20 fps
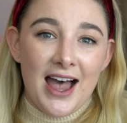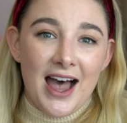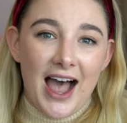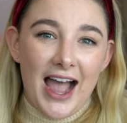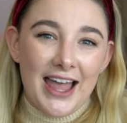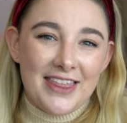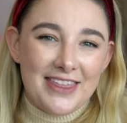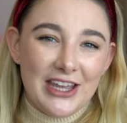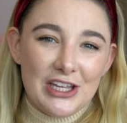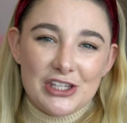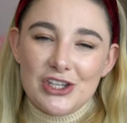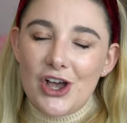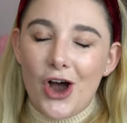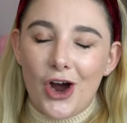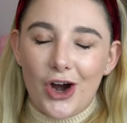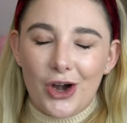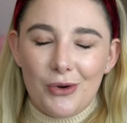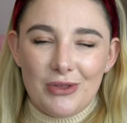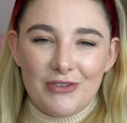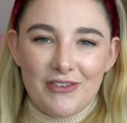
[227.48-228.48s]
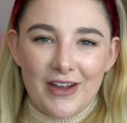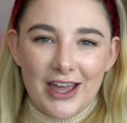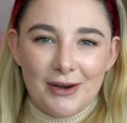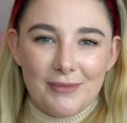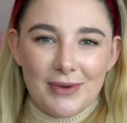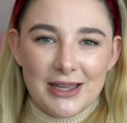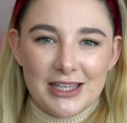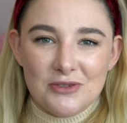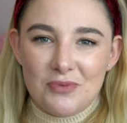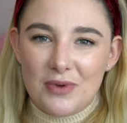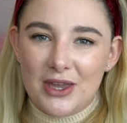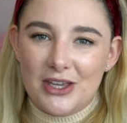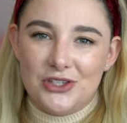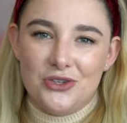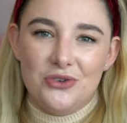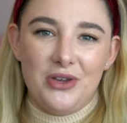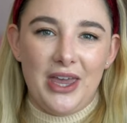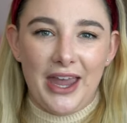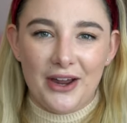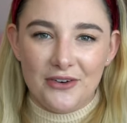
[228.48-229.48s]
I think it's hard with vitamins because
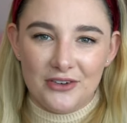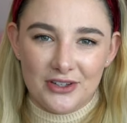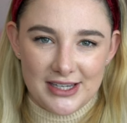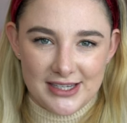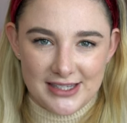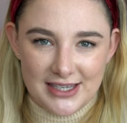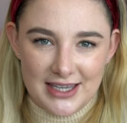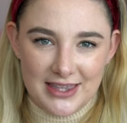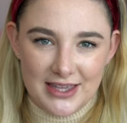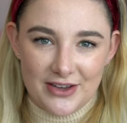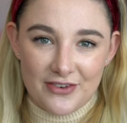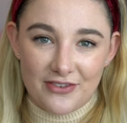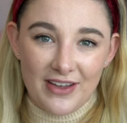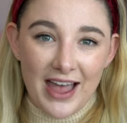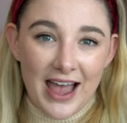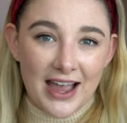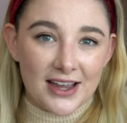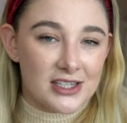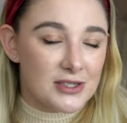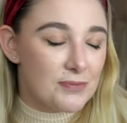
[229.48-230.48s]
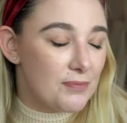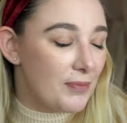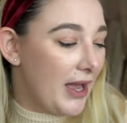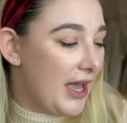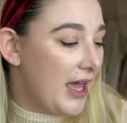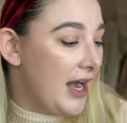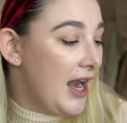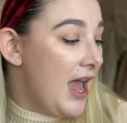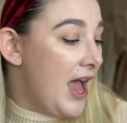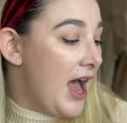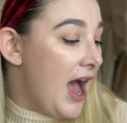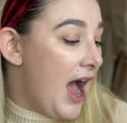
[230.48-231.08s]
you can't really see the effects, but